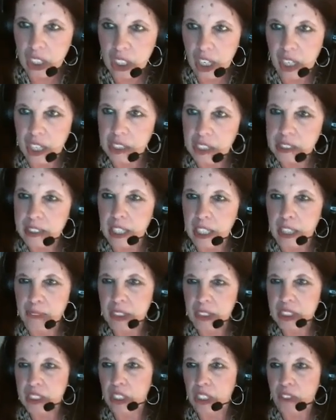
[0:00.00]
And I say to
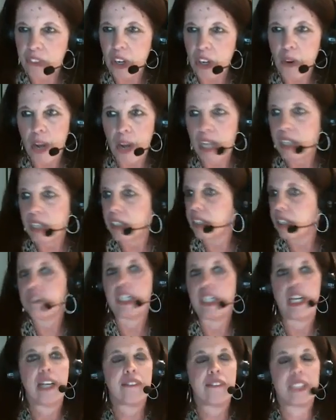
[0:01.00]
myself, oh, I could never
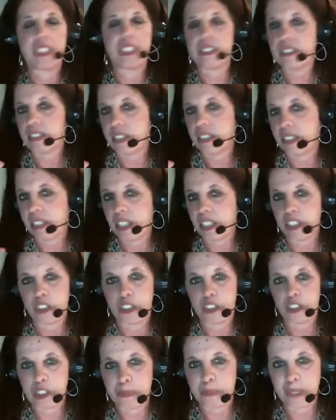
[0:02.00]
have any
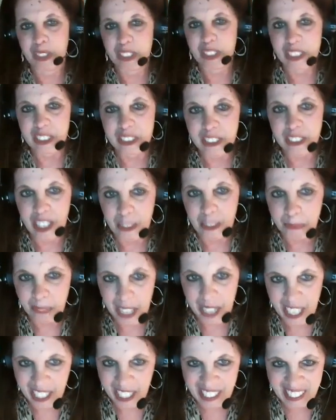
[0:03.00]
other experience to top
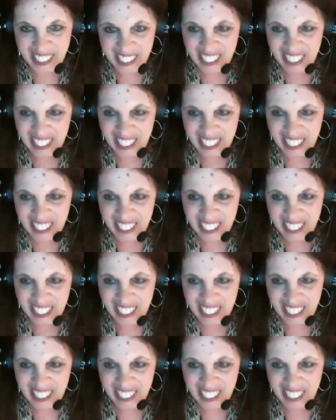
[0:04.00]
that.